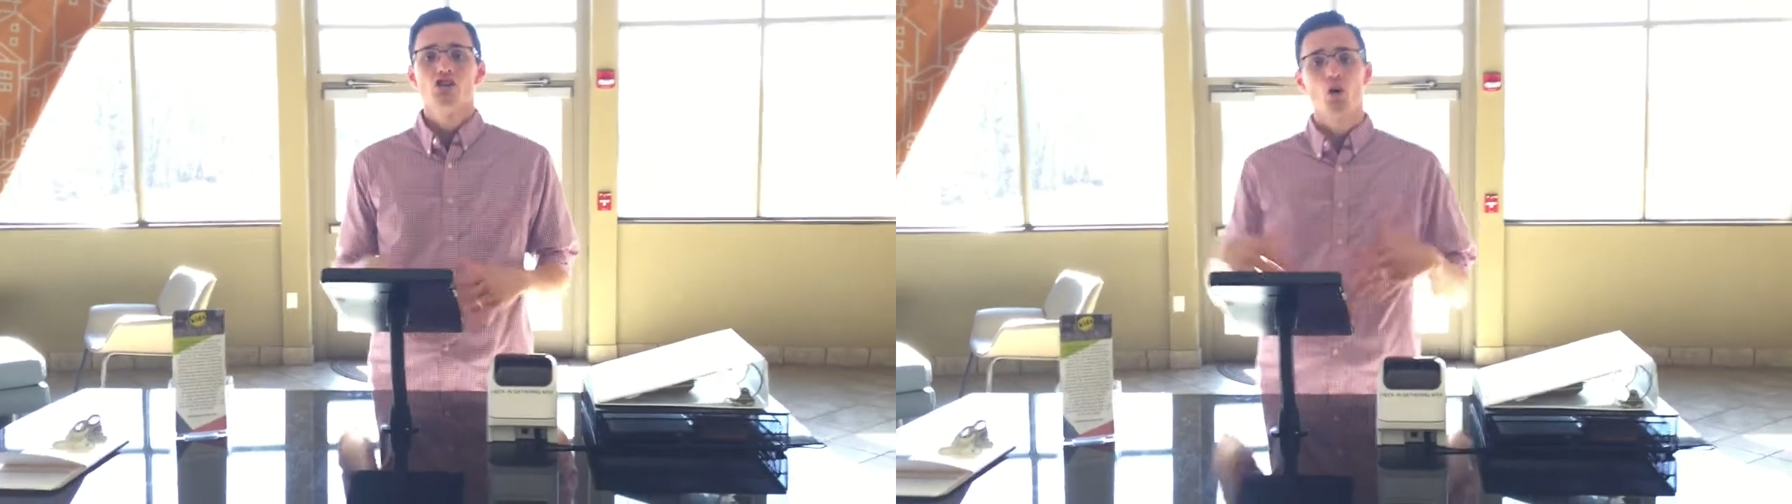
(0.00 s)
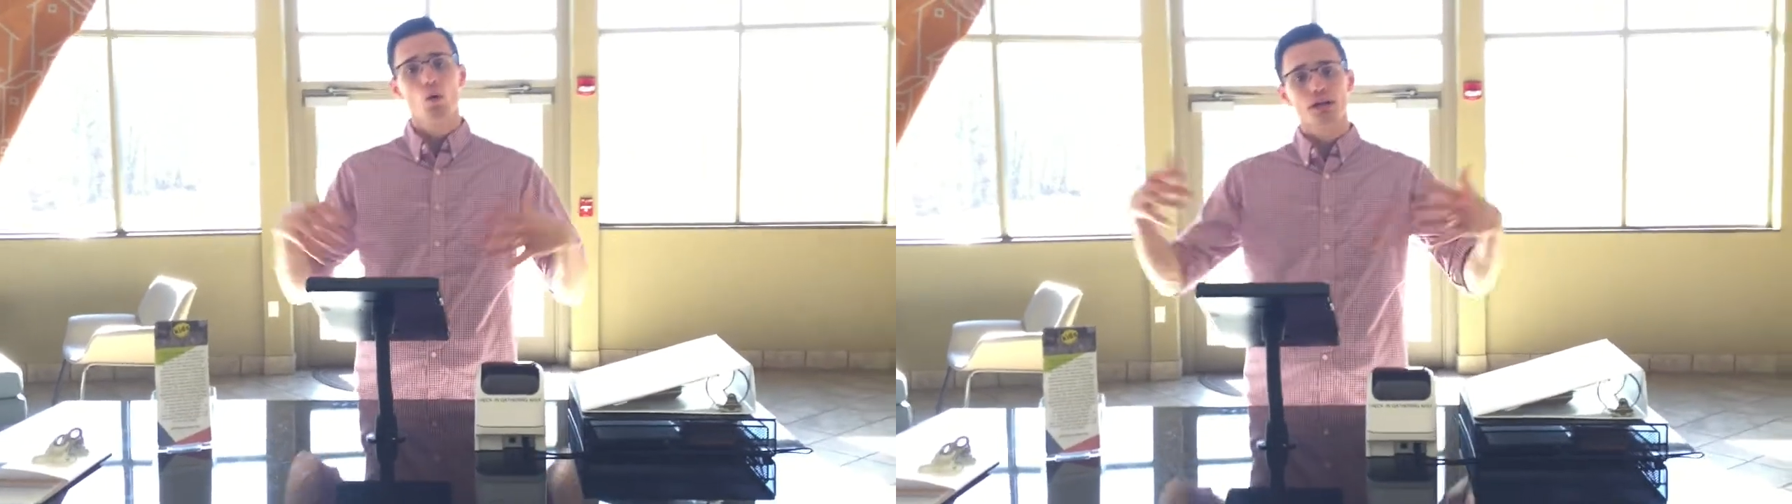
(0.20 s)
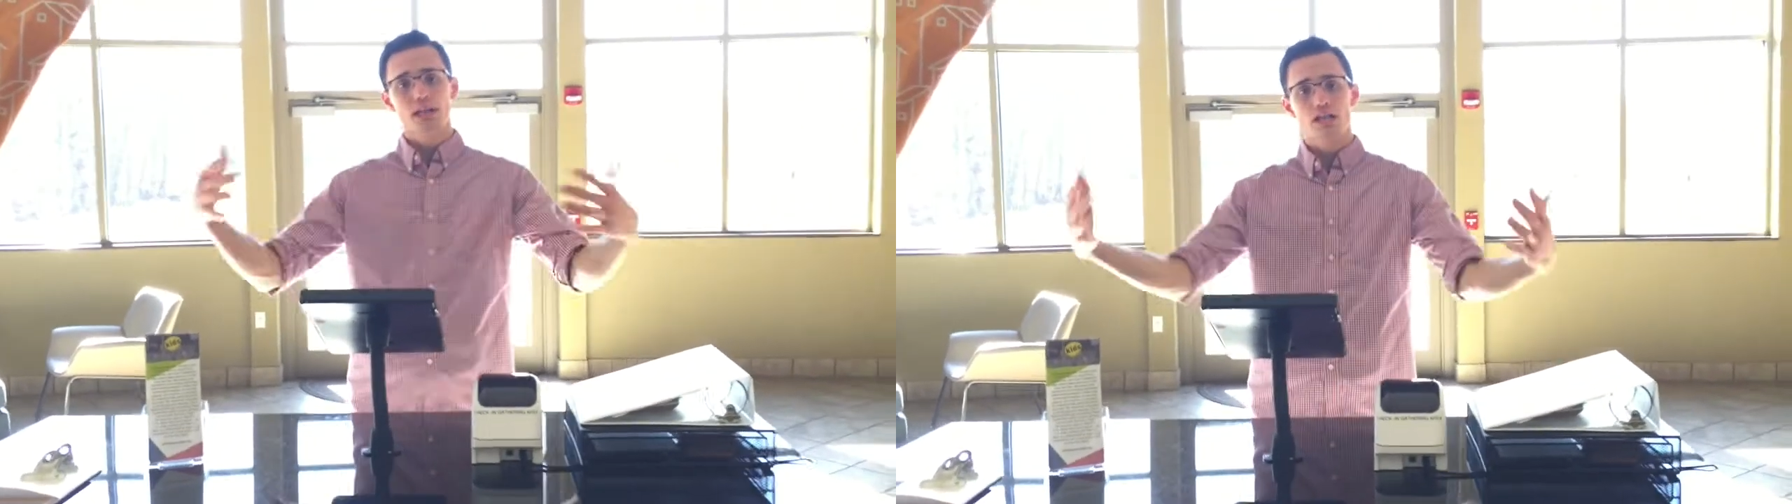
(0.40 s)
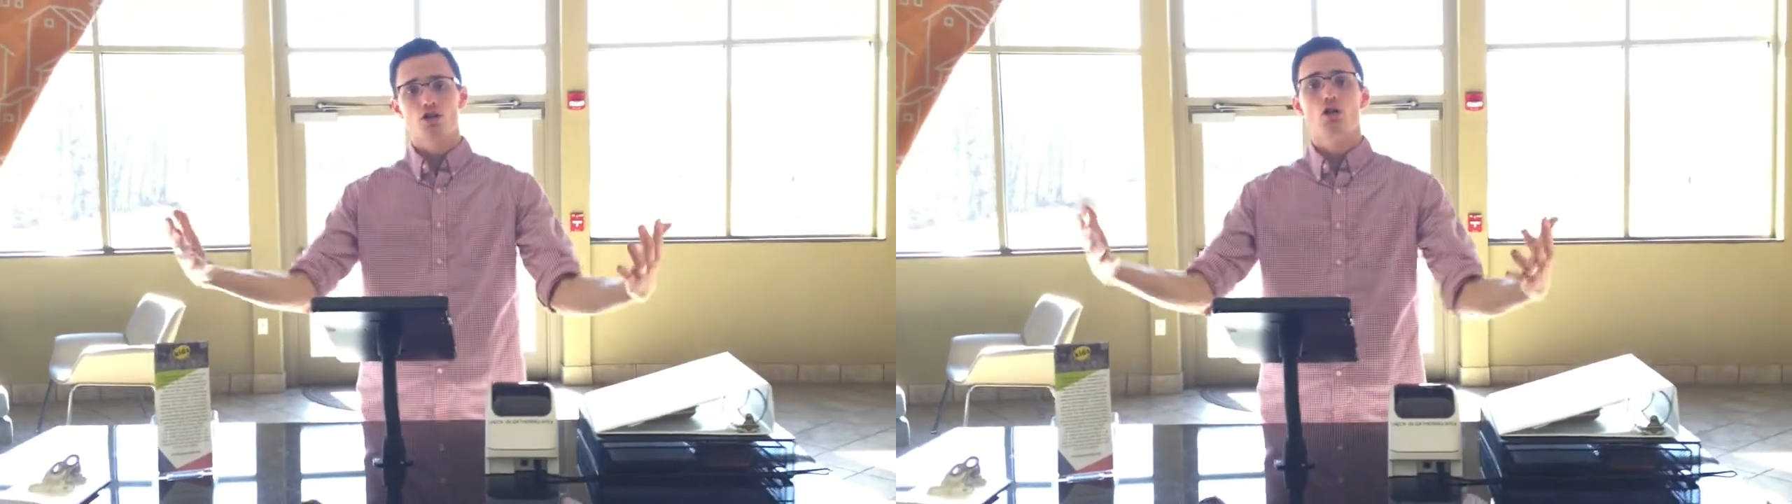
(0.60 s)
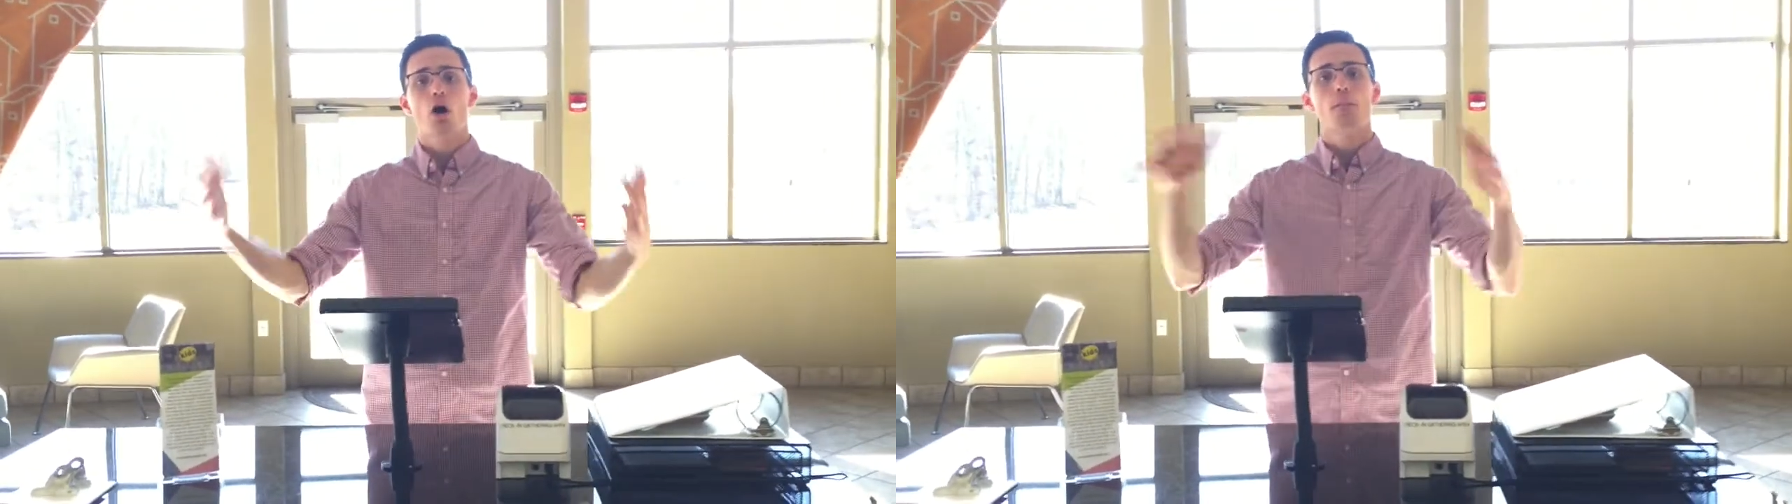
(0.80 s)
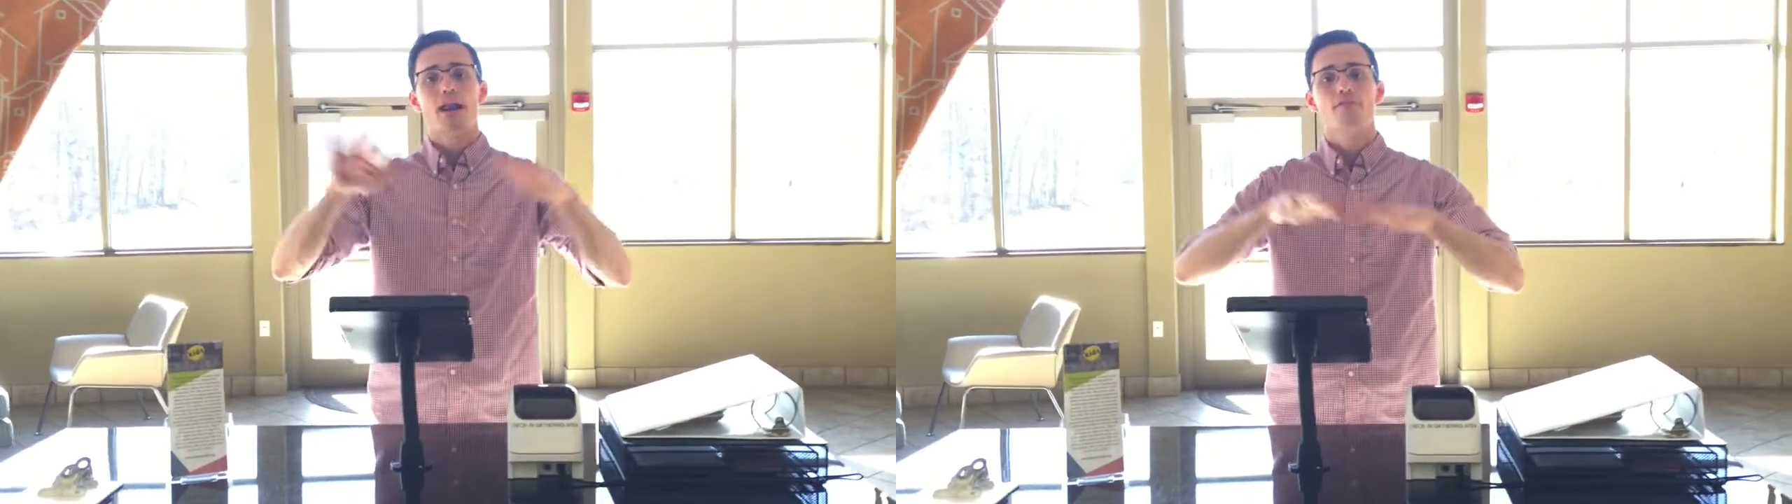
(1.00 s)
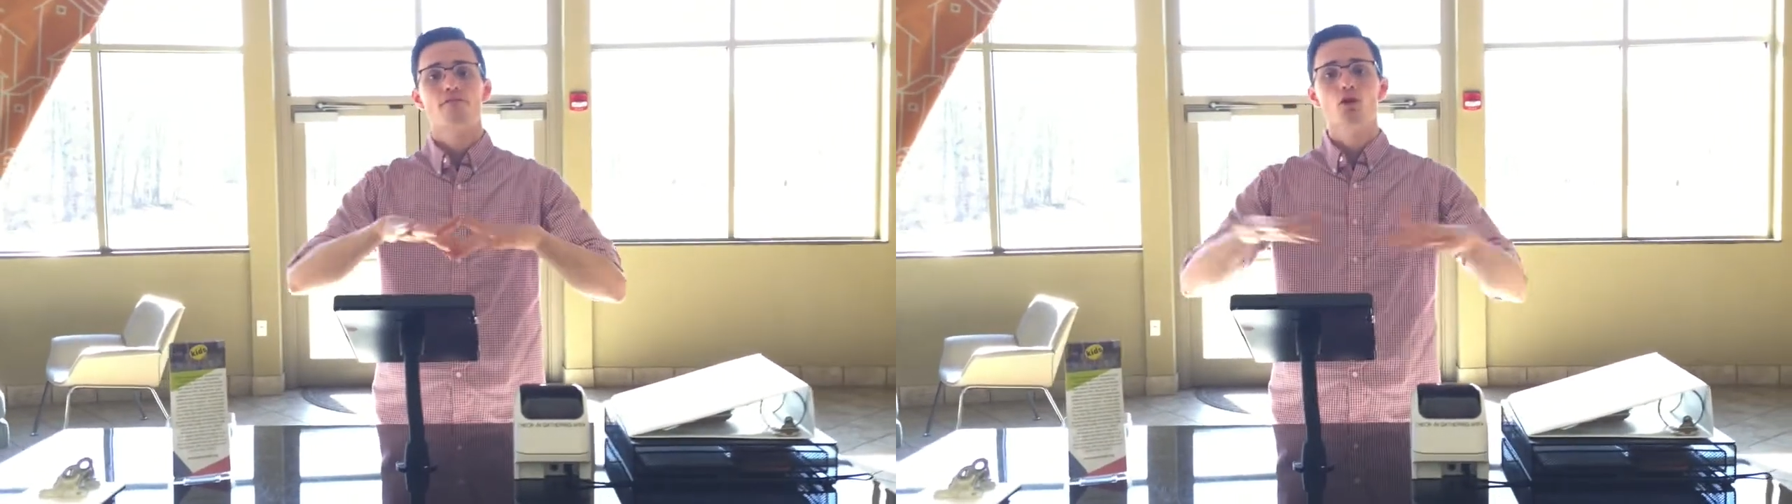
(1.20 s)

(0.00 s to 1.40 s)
So I wanted to let you know about a